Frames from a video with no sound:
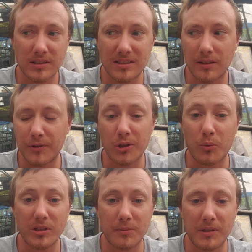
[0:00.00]
if you're
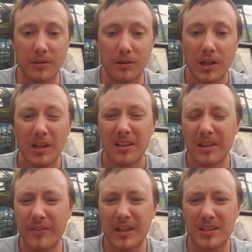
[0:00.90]
going to be
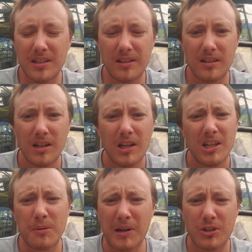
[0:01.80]
living in a tent,
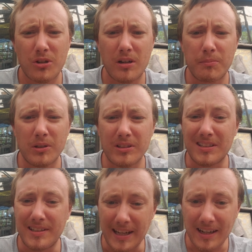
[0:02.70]
you might try to build a
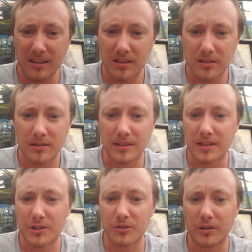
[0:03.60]
deck. That's
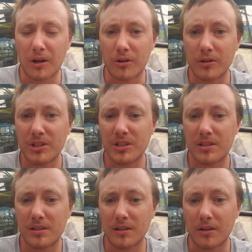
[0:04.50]
actually our
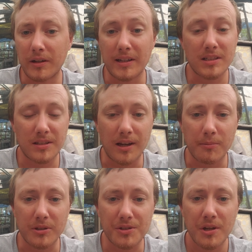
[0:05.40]
next
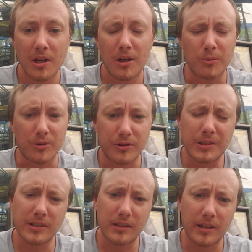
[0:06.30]
step. Is we're
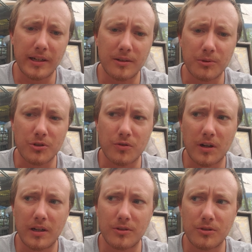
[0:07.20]
clearing land, we're
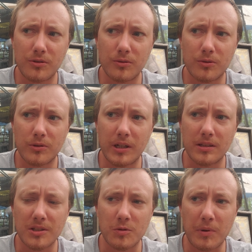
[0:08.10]
trying to create
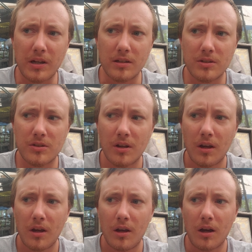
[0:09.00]
the space
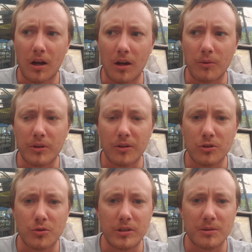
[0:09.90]
with all the
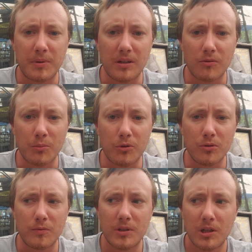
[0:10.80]
trees being
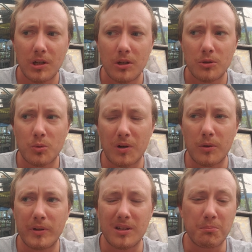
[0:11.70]
removed to where
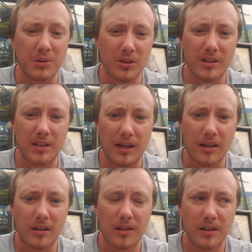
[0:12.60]
we can build a
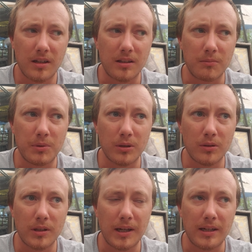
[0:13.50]
deck and then
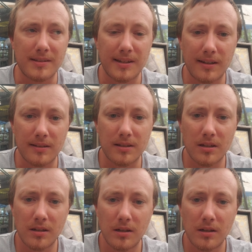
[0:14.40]
build a tent